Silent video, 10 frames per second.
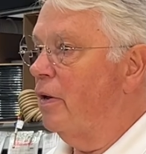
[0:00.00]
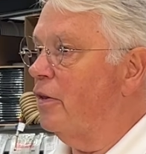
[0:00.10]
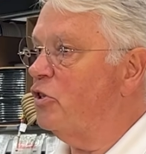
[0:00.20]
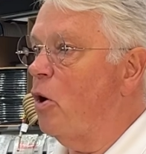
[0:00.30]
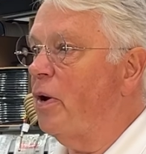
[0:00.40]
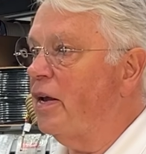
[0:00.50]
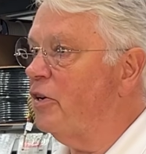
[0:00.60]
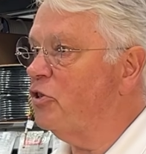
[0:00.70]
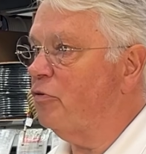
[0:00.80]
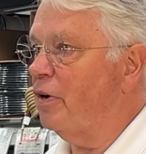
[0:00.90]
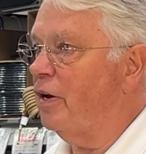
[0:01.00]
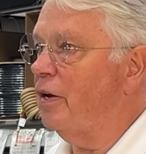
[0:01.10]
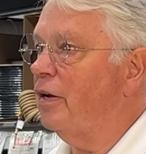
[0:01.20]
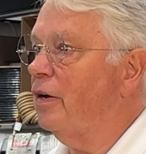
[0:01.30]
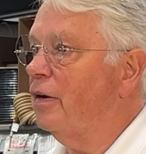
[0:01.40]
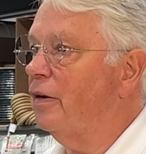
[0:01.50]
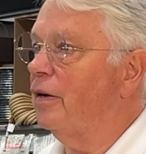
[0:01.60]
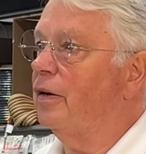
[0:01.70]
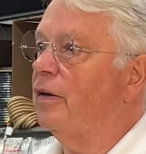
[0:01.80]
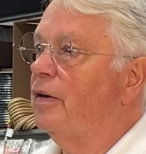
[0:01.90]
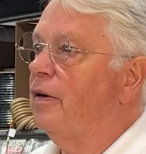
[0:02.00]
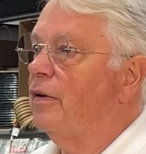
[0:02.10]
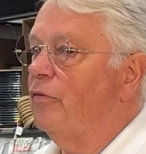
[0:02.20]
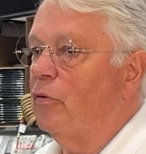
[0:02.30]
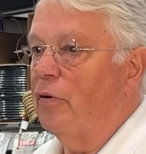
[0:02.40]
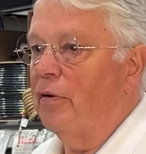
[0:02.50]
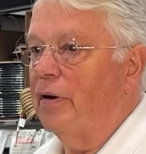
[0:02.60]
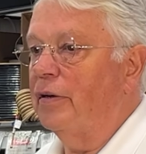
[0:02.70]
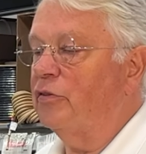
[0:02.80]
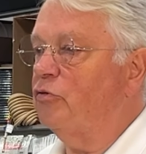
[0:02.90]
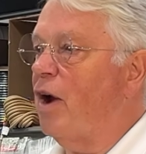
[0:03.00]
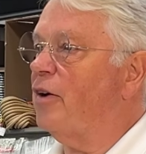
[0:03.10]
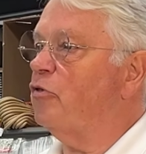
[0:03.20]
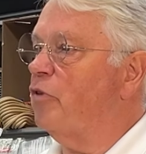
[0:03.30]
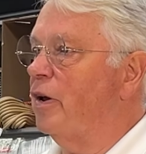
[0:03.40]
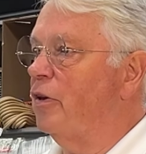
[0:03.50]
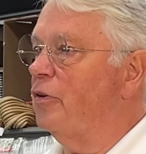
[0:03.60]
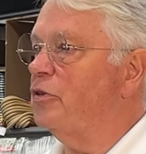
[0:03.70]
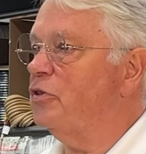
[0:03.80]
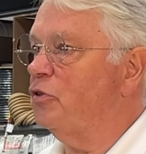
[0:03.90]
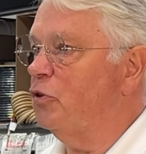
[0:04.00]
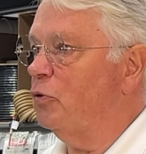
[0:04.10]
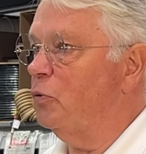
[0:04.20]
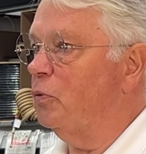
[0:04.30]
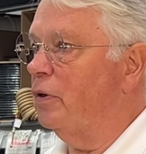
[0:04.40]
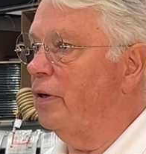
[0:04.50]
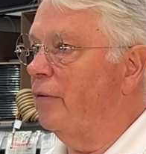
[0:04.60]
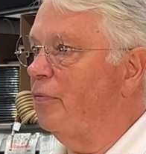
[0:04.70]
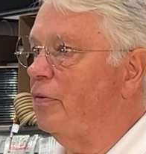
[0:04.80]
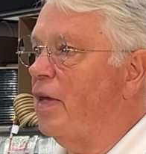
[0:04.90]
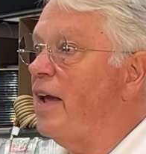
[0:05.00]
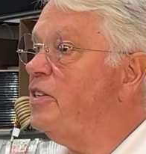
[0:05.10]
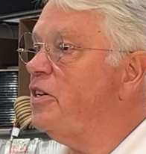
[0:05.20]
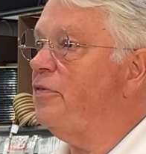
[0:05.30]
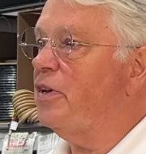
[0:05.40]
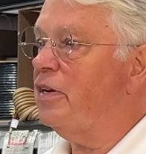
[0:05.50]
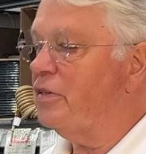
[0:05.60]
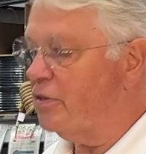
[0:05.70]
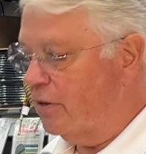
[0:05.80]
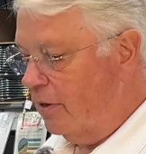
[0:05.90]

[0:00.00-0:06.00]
the towing industry or tractor trailers to ATVs.